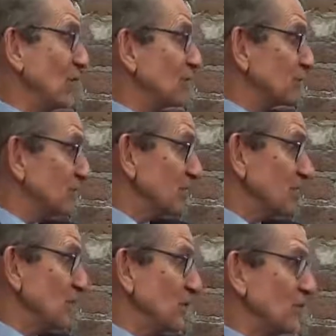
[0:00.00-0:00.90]
knows? You
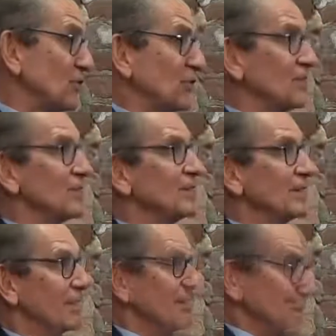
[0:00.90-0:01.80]
know, the futurists
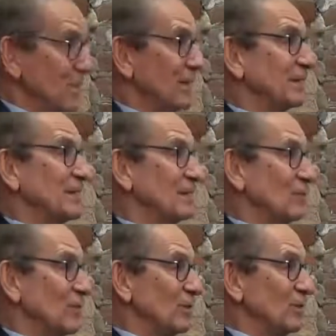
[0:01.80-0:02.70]
predicting that
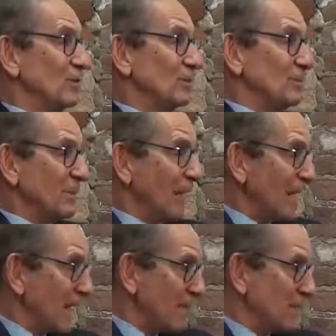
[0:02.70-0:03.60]
we'll
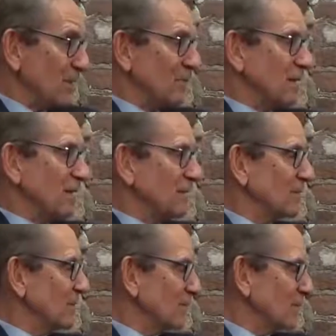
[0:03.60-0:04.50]
maybe
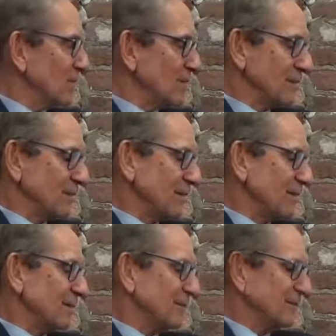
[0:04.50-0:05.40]
recover with
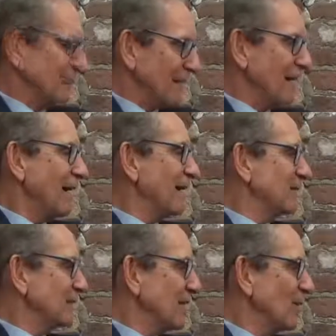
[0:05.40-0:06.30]

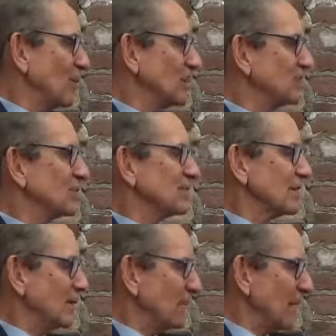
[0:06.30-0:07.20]
AI to help us
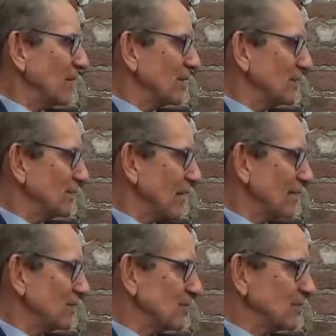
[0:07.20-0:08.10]
get back on
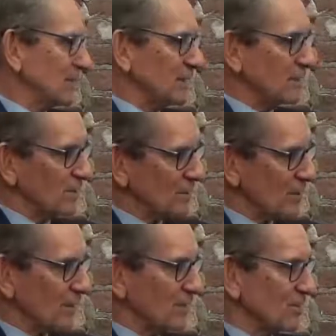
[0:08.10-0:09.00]
track, so we can do
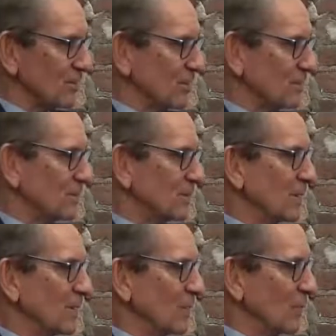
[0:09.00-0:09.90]
things that are
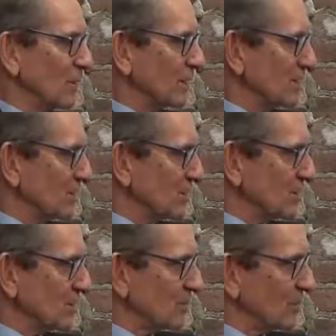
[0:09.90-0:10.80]
more
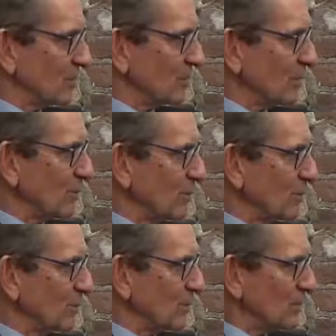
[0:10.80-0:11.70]
consistent with the way we were
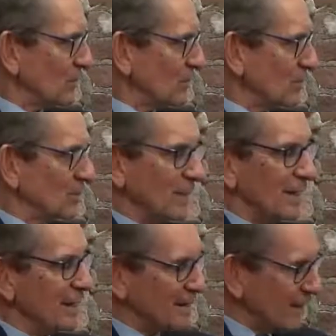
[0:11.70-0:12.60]
supposed to do. But
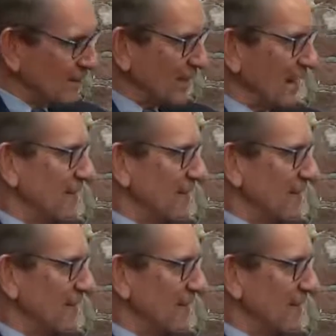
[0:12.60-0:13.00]
I doubt that.